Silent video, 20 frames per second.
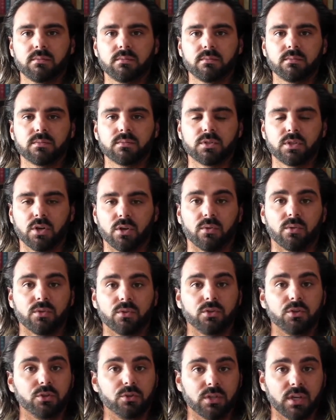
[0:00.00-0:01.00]
So
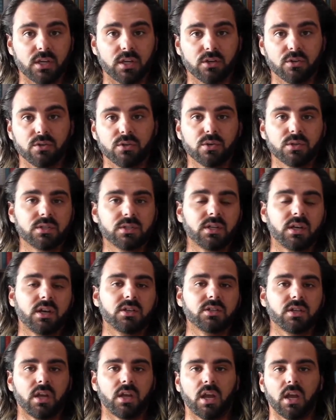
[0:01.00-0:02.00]
you take your unit
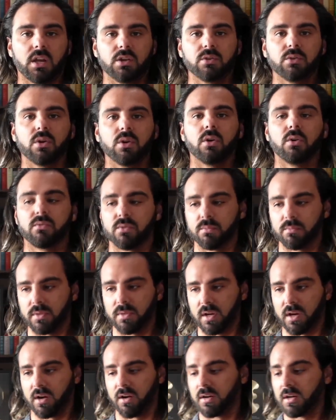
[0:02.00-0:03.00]
size and you go from
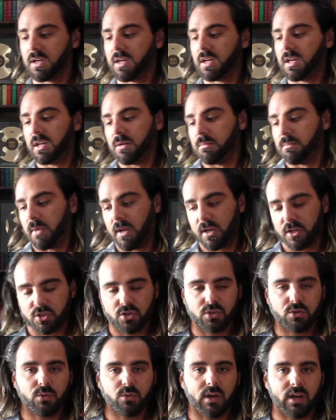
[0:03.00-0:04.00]
there. Make sure
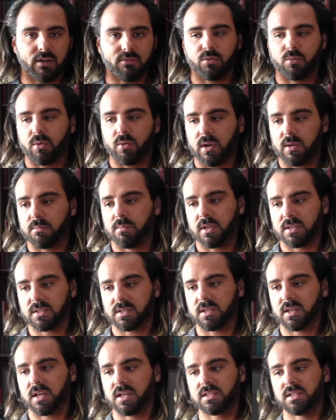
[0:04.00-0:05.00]
you have the right bet
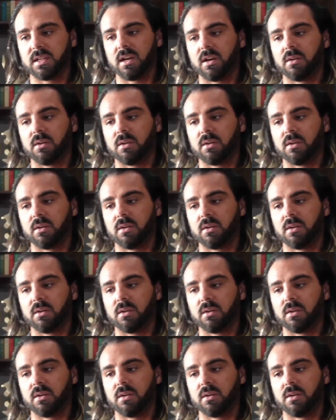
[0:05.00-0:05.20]
size down